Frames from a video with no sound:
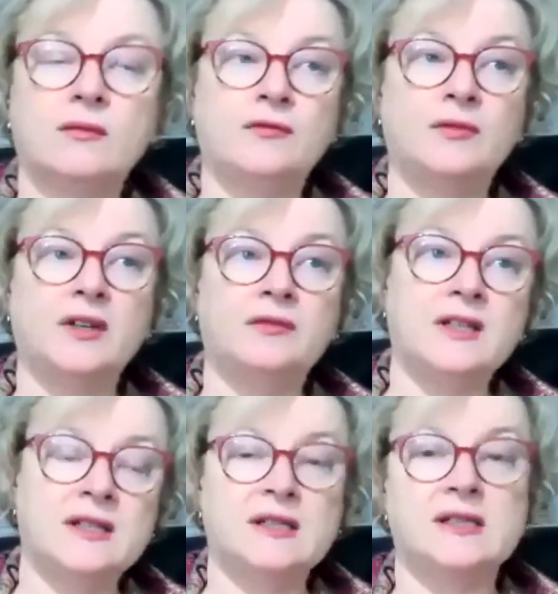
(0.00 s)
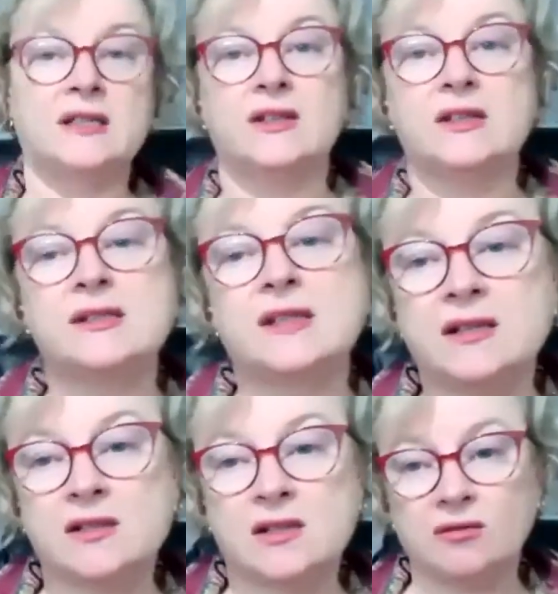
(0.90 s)
free readings in the
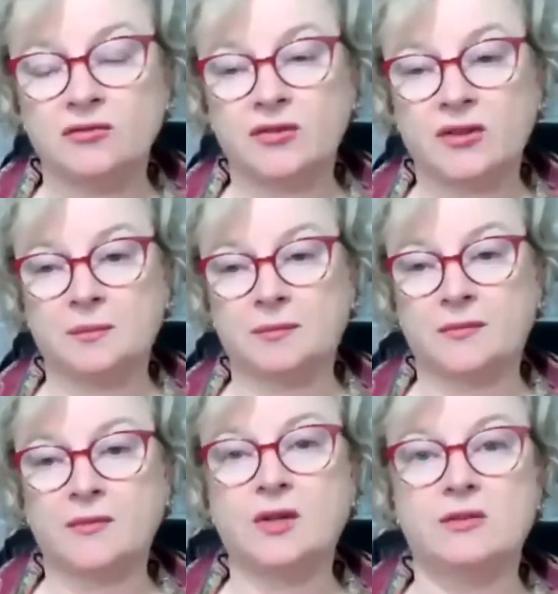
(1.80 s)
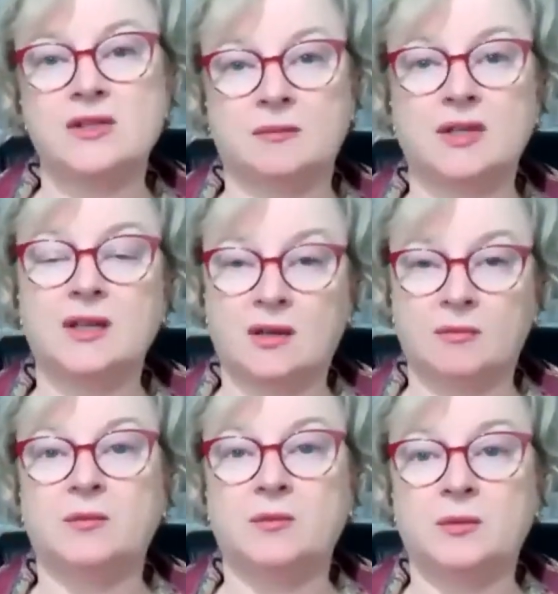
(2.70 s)
sense of, somebody
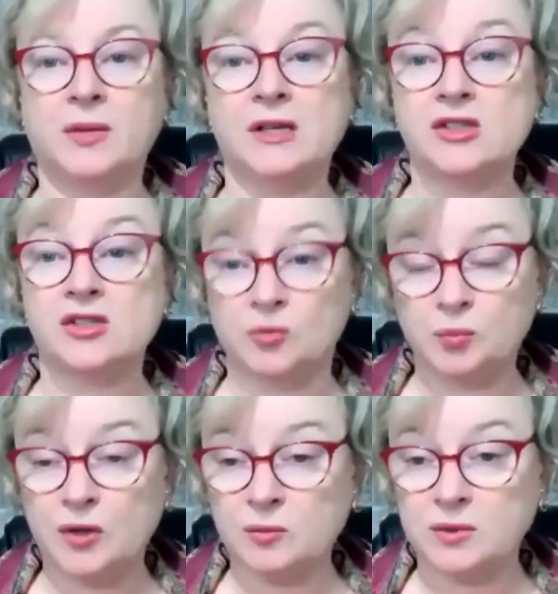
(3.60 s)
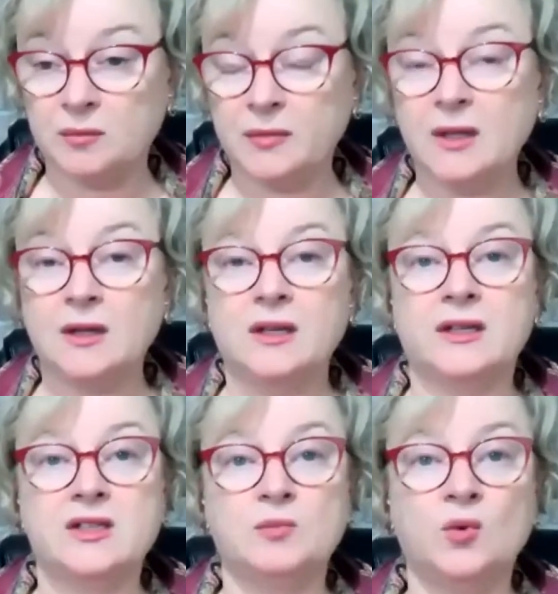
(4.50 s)
coming with a personal problem.
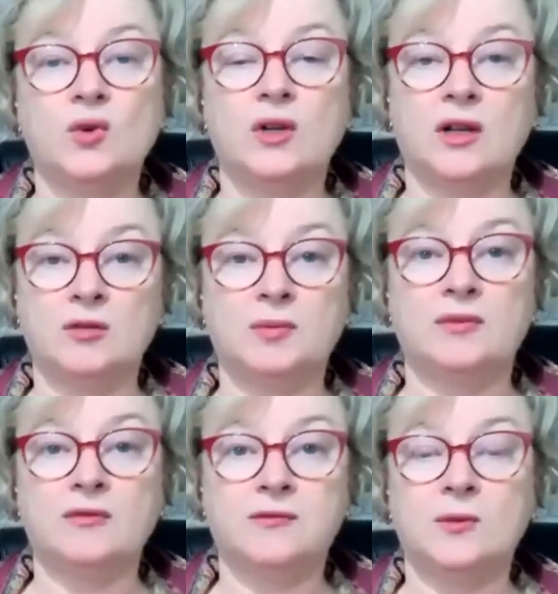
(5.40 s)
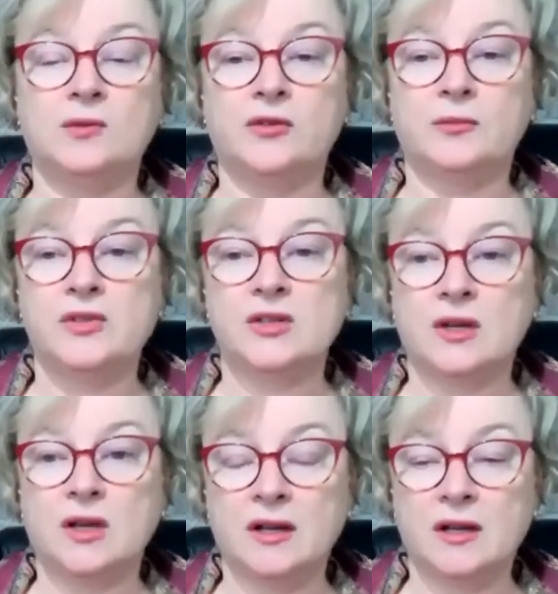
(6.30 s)
It's more open forum
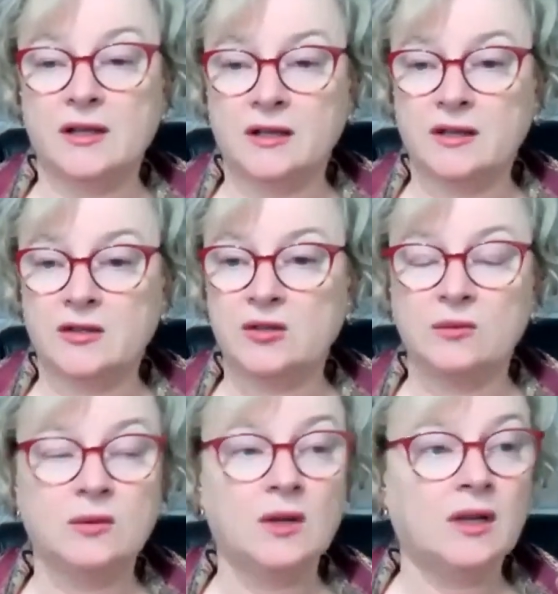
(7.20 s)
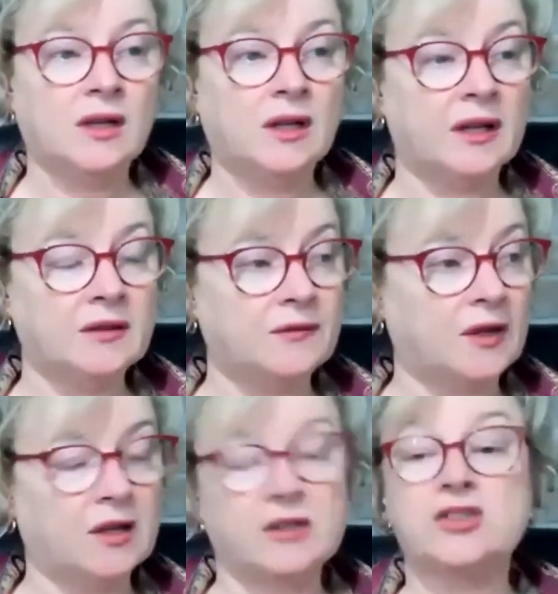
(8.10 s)
to
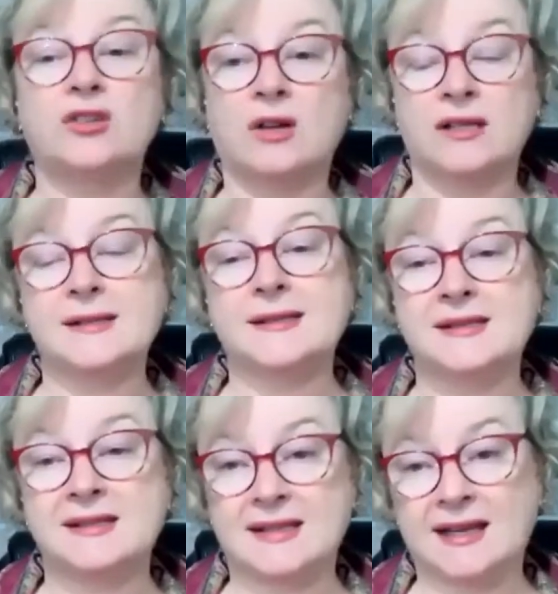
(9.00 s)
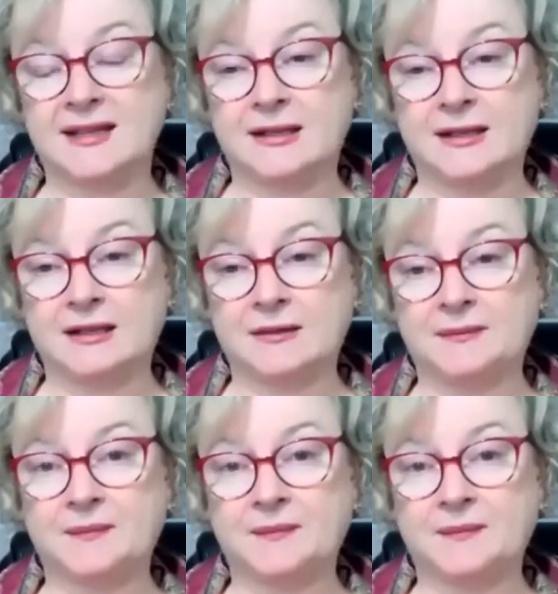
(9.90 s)
advance your understanding